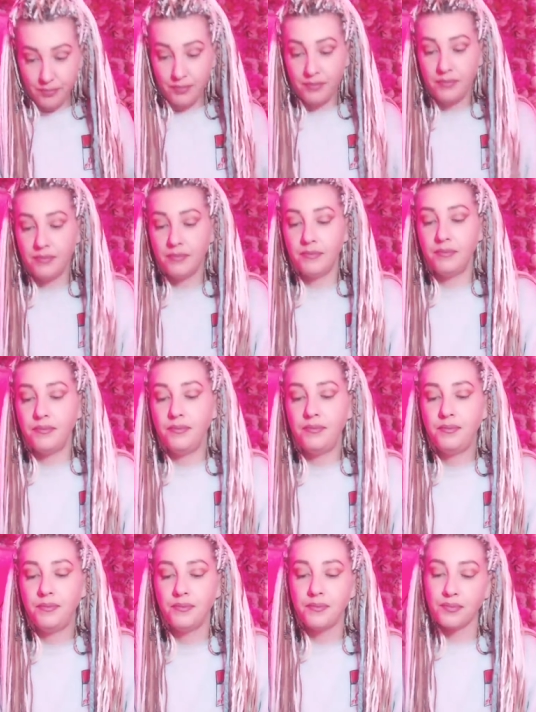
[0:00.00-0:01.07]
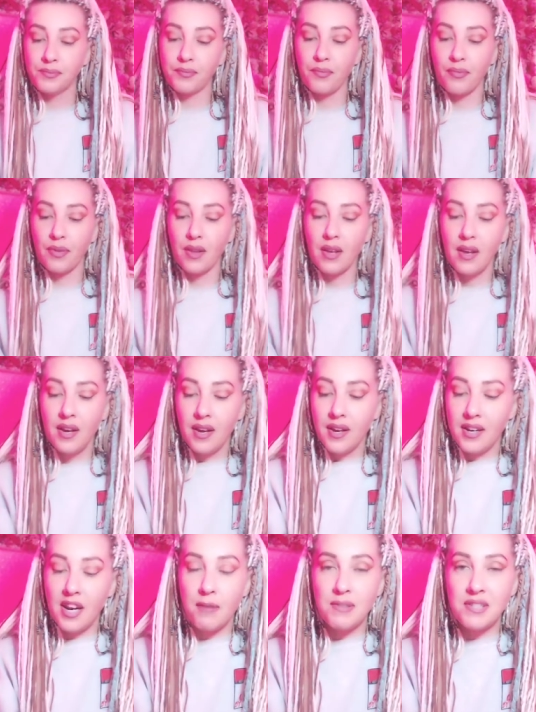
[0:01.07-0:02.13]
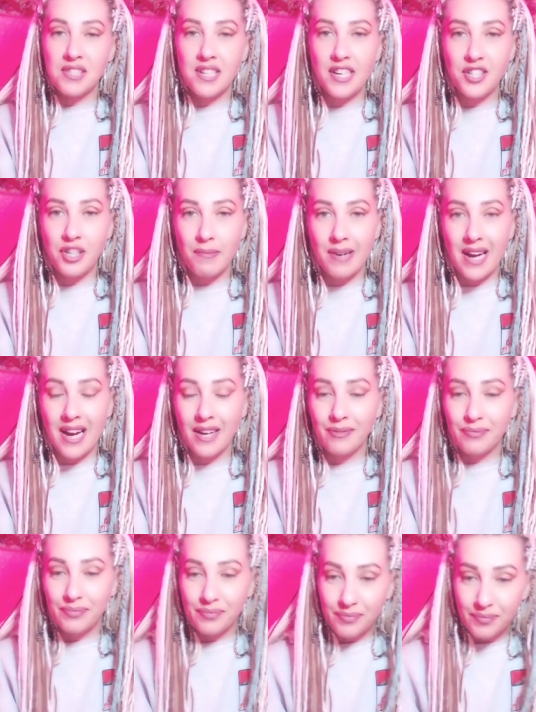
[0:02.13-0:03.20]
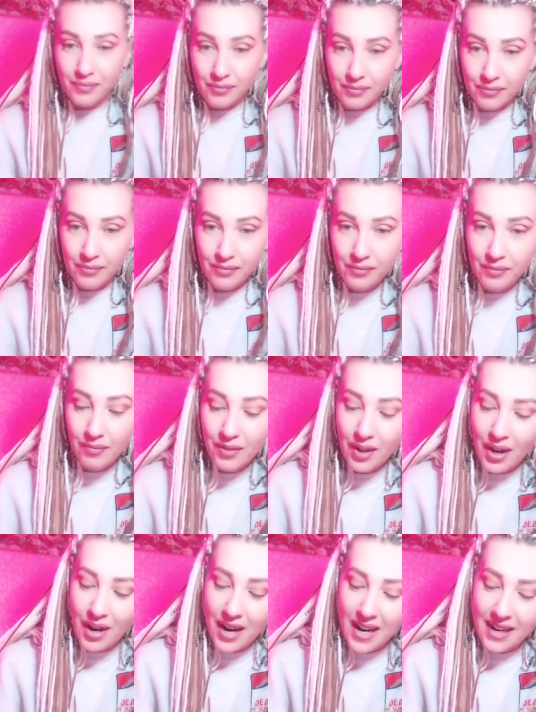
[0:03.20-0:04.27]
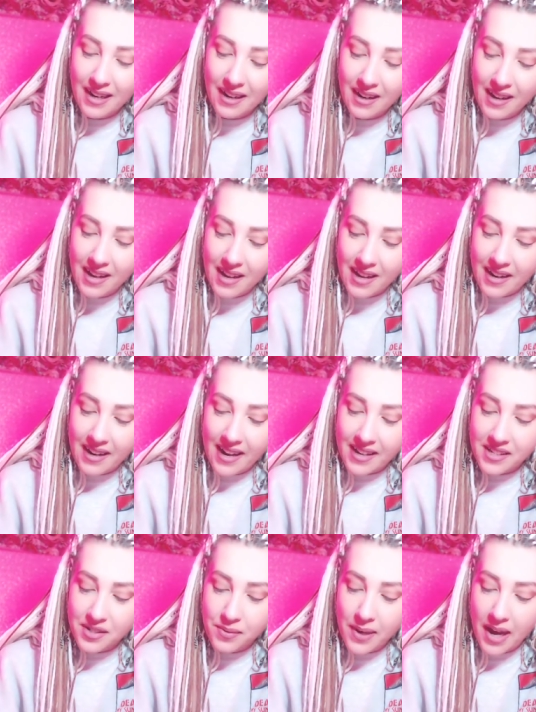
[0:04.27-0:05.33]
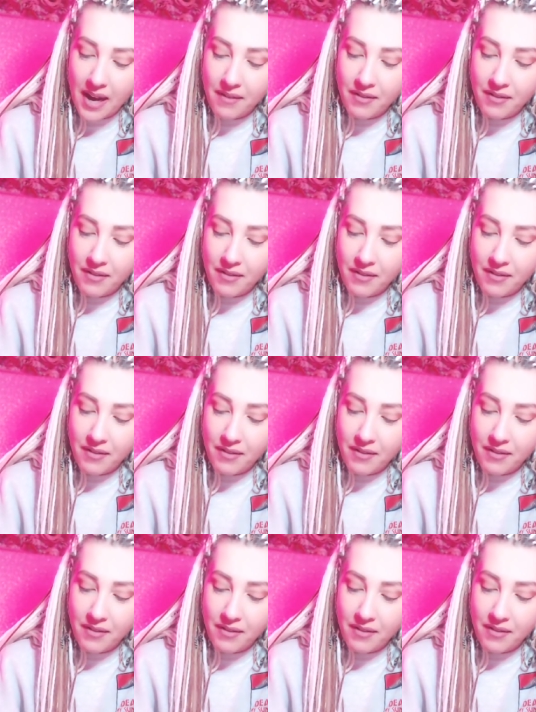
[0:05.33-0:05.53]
Namaste, Gemini. All right, next we have